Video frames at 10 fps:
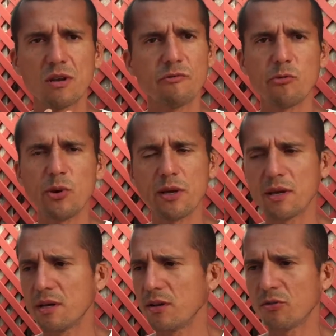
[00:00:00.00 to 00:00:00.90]
every
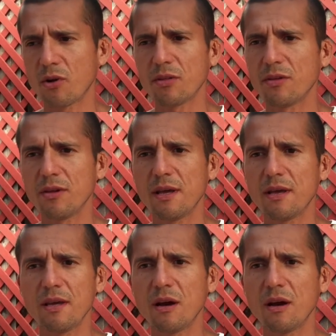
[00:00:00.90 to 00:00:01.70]
weekend and throughout the day.